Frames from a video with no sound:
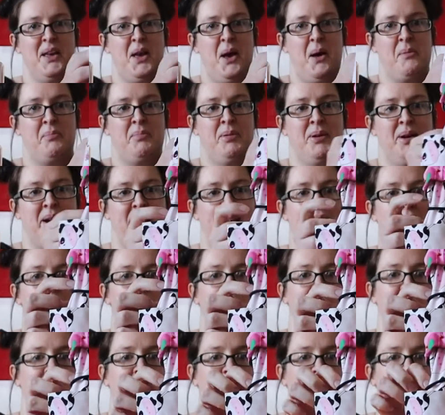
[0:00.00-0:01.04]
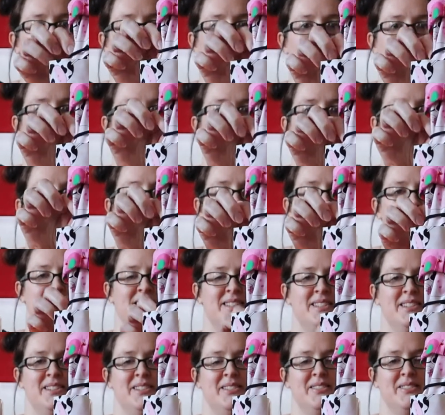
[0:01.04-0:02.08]
I put a hairband around just
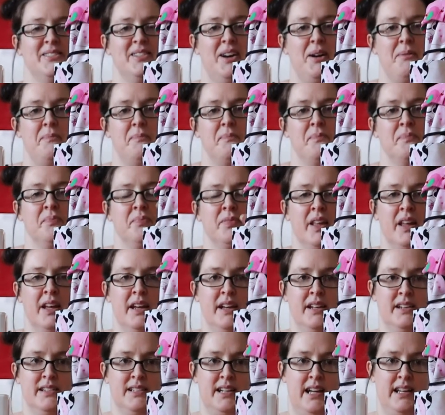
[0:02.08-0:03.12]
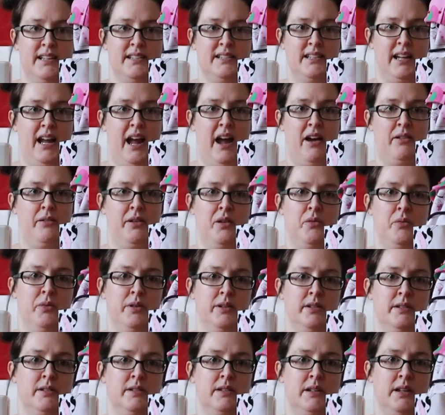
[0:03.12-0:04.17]
to test how it
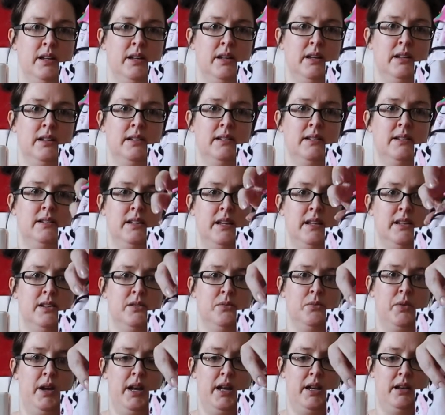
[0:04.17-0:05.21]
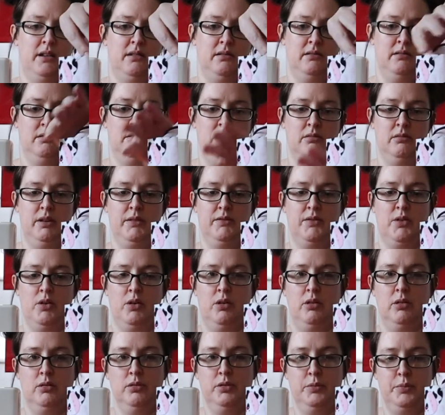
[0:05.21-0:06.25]
would sit when we've
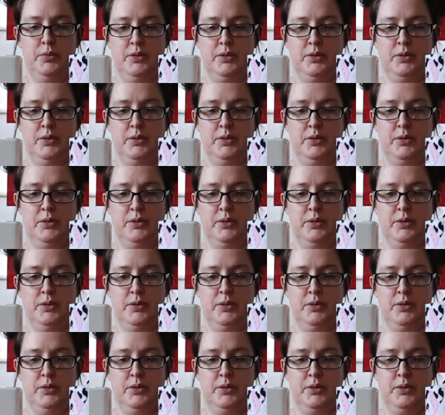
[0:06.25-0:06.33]
got,